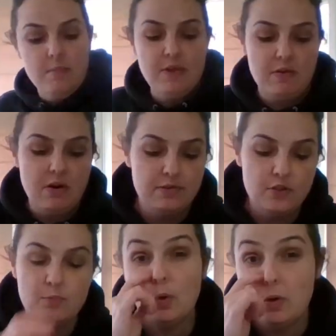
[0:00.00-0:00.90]
There are a
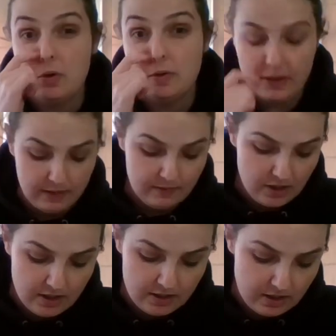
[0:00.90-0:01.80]
few more that I've
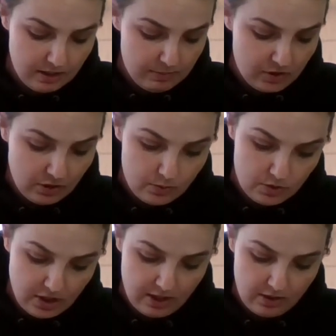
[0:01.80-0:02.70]
done. I'm just going to go and
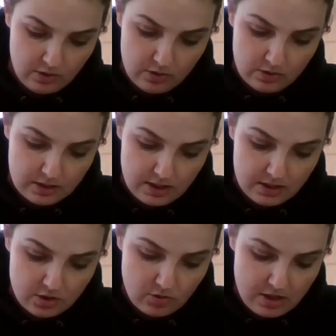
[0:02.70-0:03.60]
check on
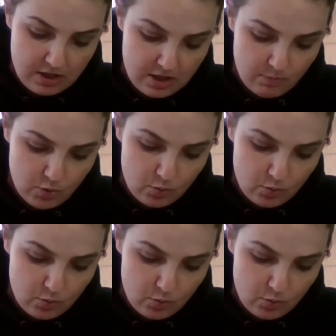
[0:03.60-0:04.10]
Instagram.